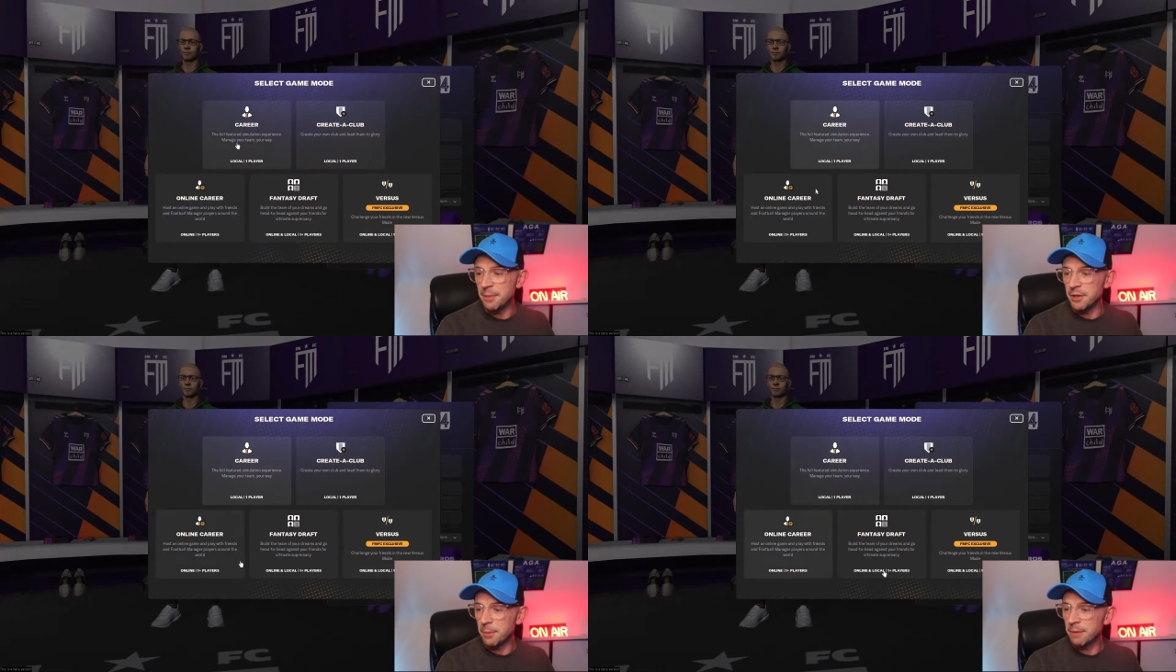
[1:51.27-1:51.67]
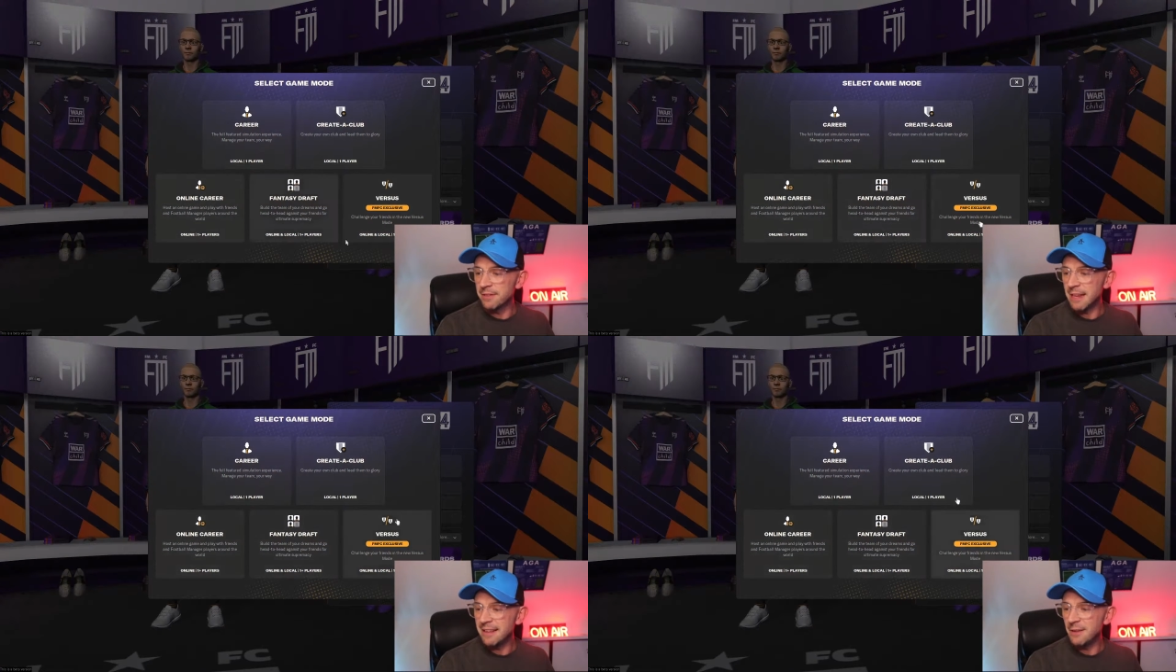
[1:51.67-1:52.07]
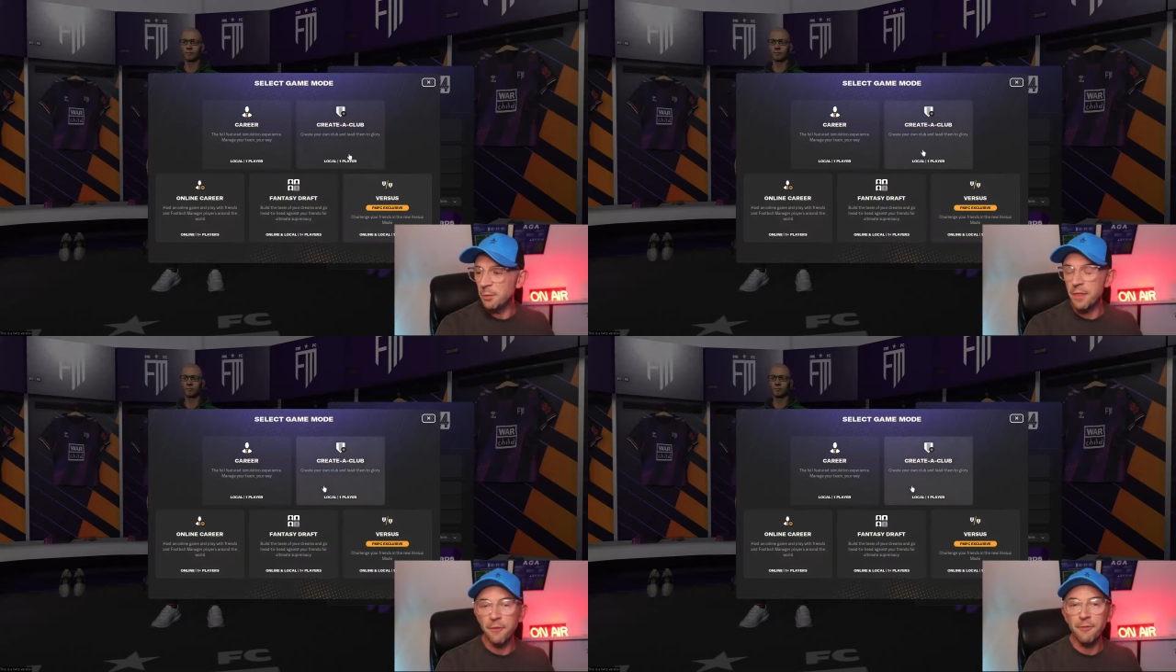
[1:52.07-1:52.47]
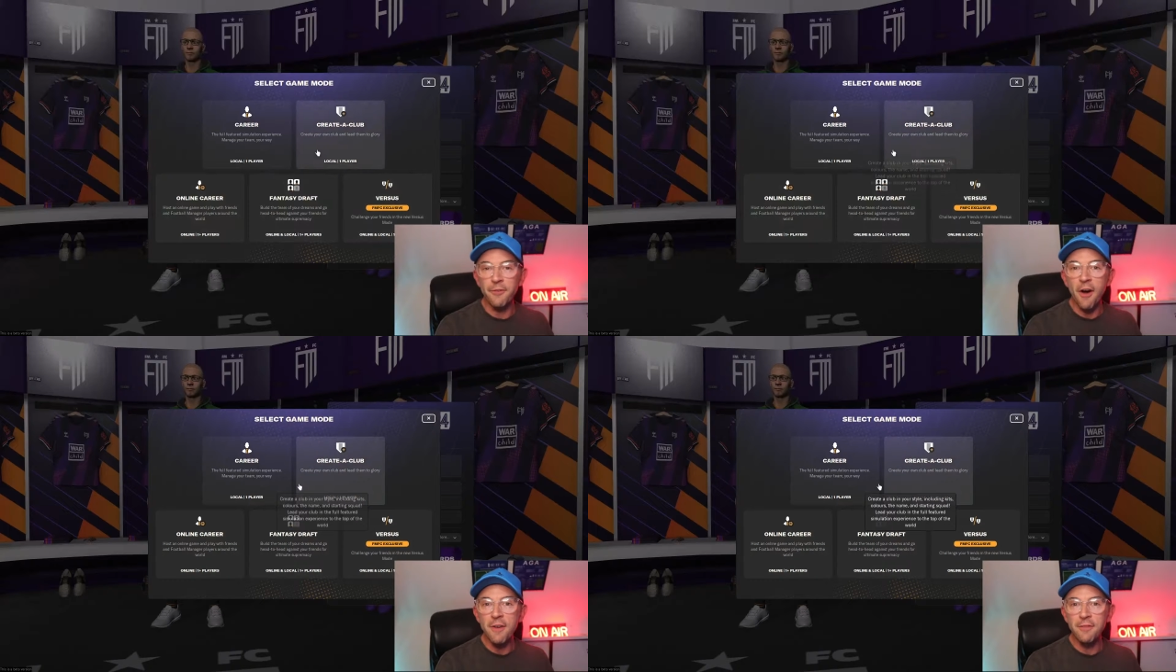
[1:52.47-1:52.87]
and you're presented with the
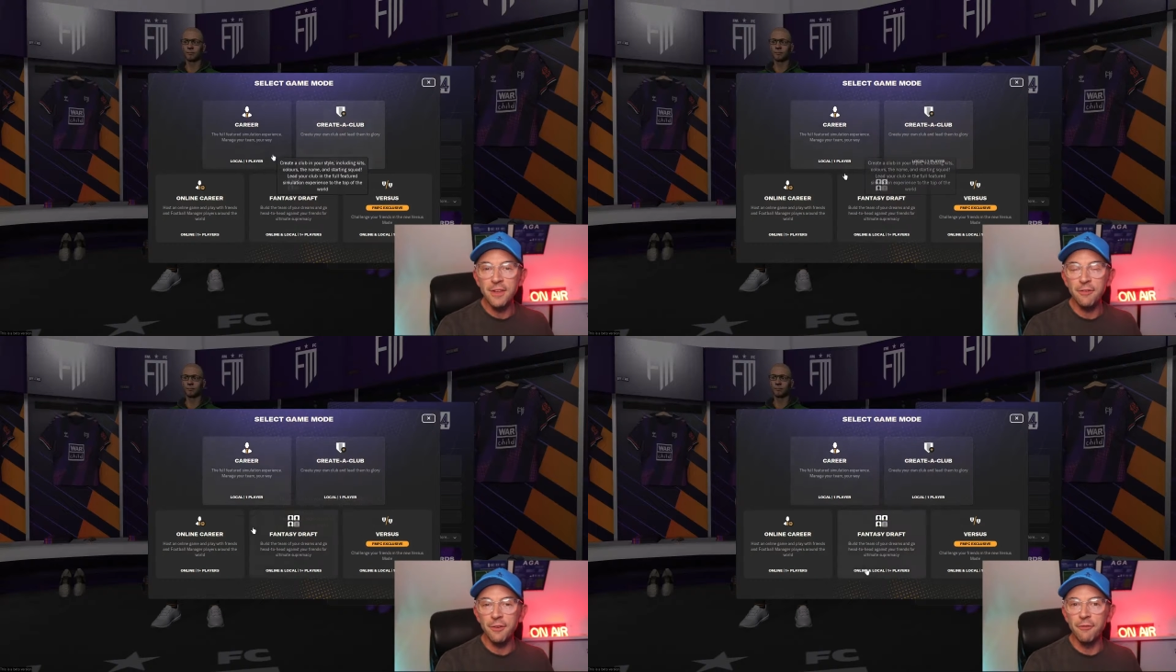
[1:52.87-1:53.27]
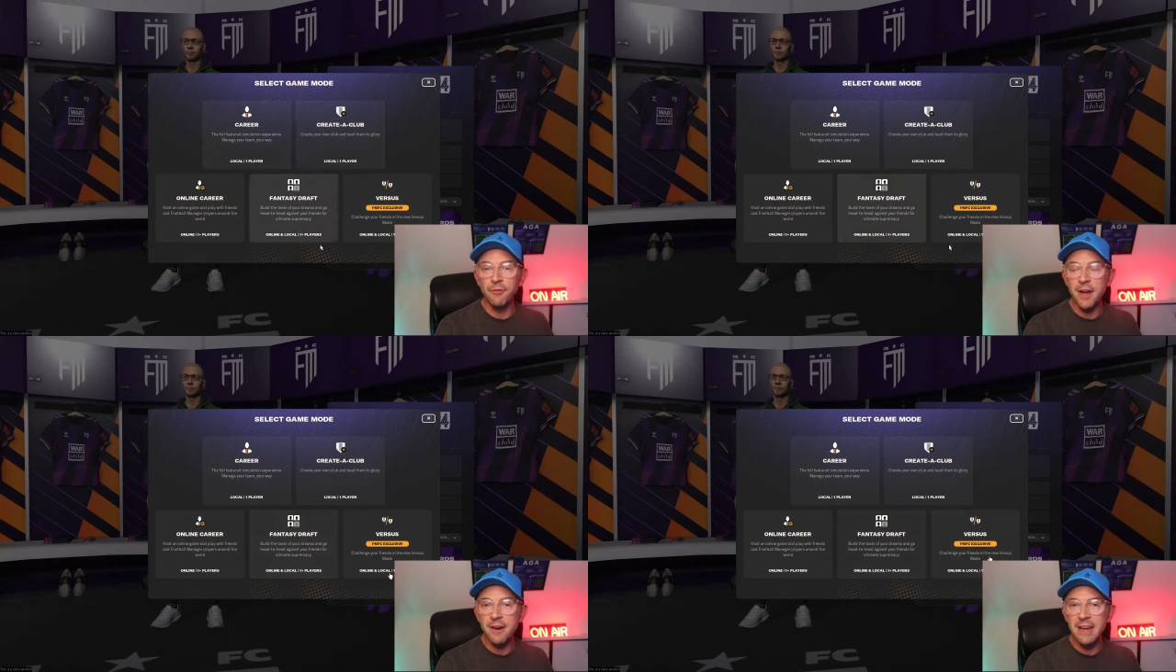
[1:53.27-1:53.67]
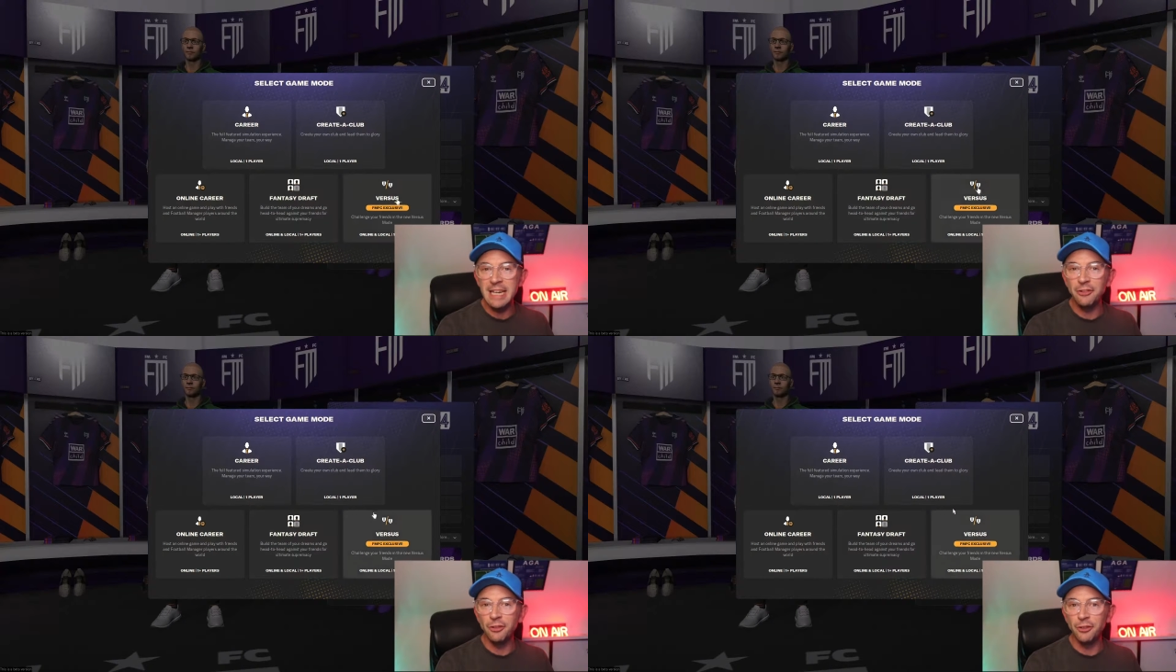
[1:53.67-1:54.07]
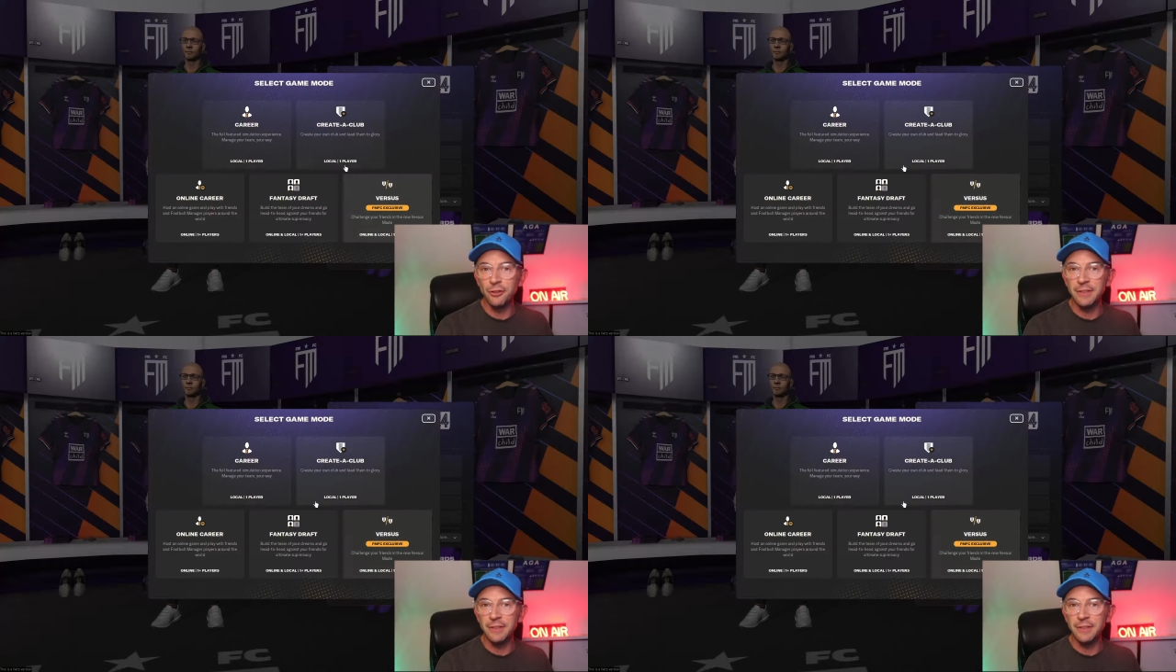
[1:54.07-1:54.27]
5 different variations